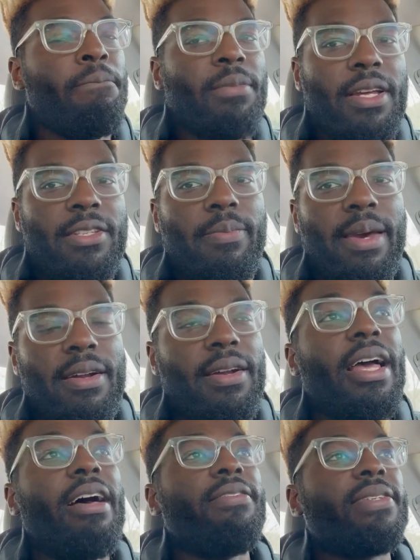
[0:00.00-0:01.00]
it's better to
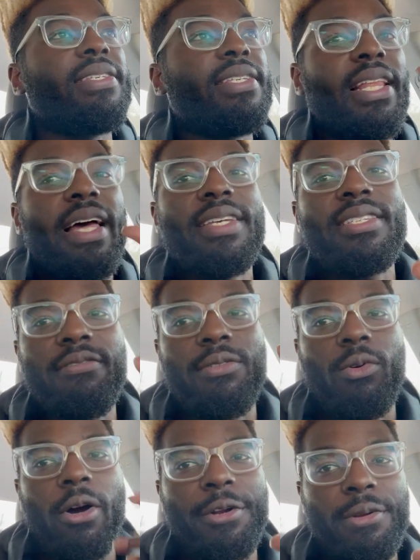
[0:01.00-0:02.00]
have a slice of a
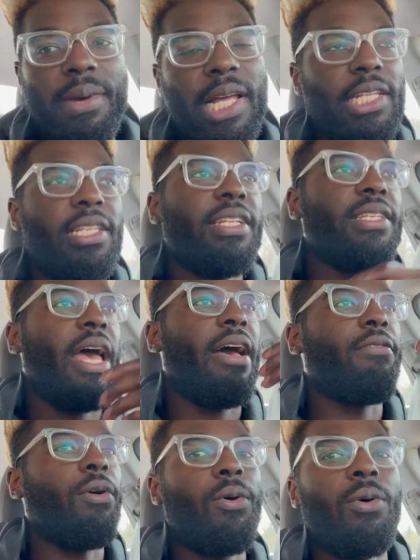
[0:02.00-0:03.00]
watermelon than to
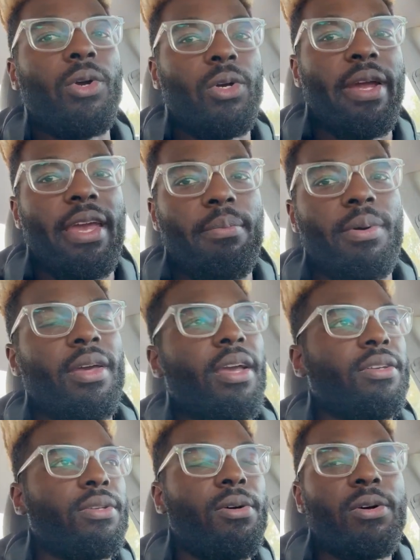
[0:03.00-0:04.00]
have a whole grape.
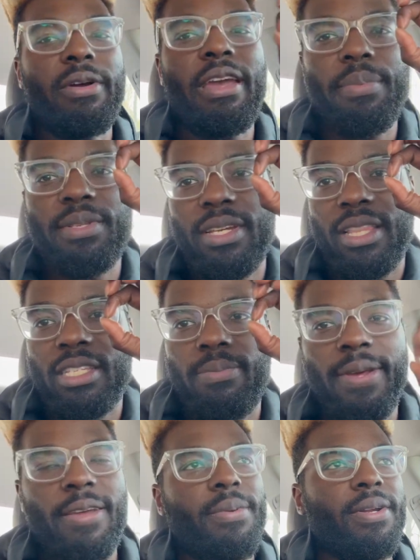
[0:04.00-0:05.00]
It's a whole grape, it's like this
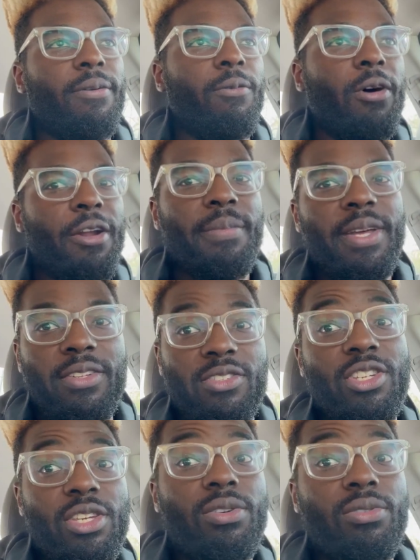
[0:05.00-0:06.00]
big, but a watermelon's
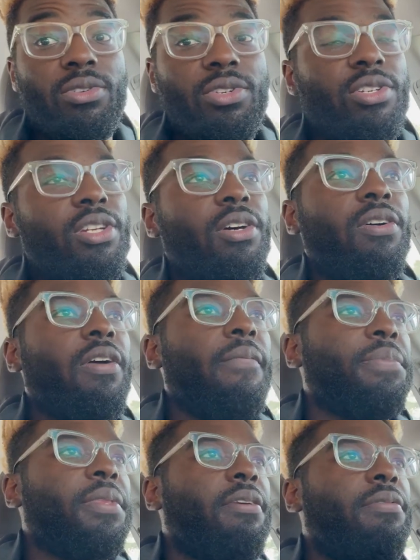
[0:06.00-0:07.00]
huge. So
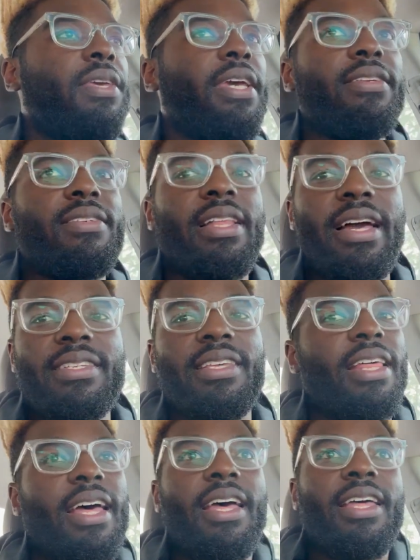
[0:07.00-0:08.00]
if you get a slice of
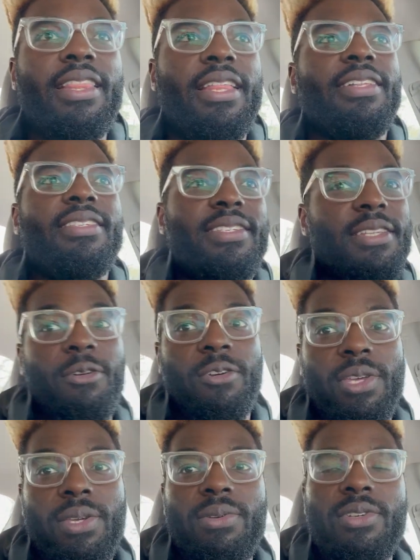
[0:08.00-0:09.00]
that, that's still
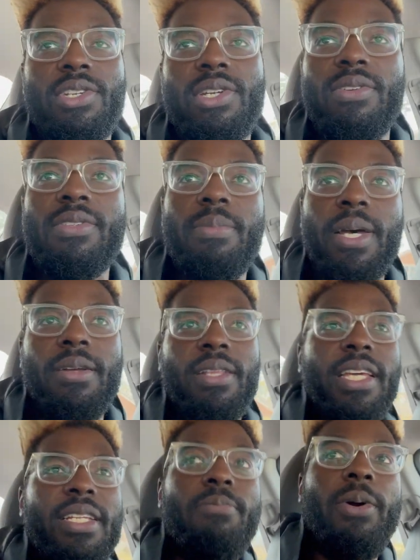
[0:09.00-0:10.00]
huge. So it's about
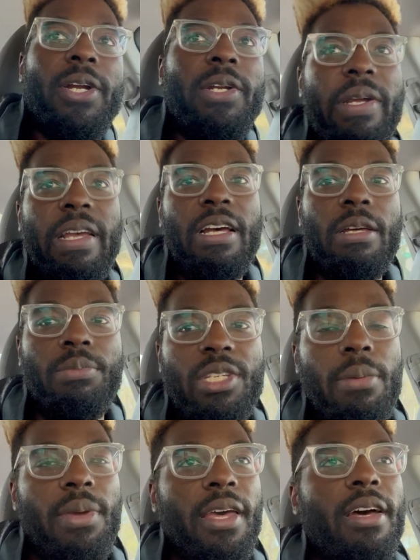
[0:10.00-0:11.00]
like partnering up,
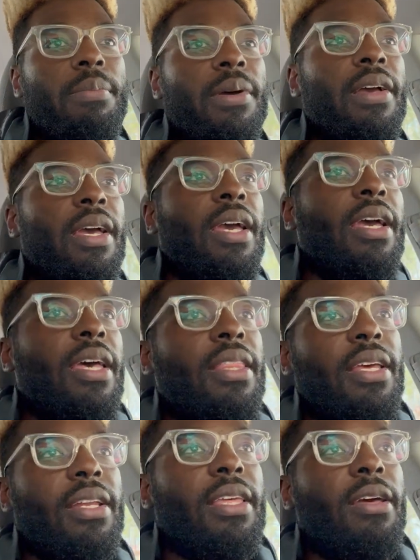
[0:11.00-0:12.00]
teaming up, and
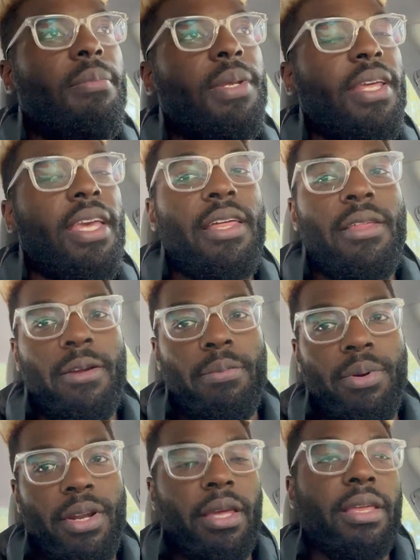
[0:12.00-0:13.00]
then coming together and
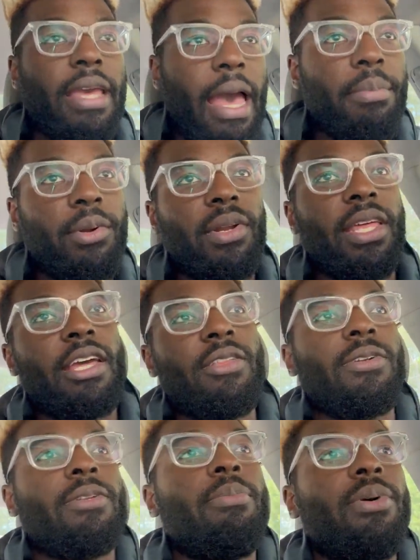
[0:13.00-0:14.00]
putting capital
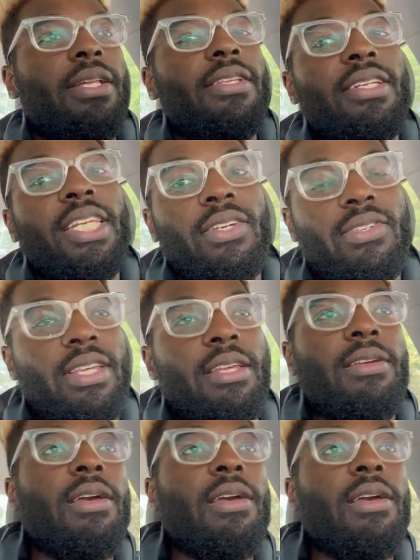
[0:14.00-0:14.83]
together to put into deals that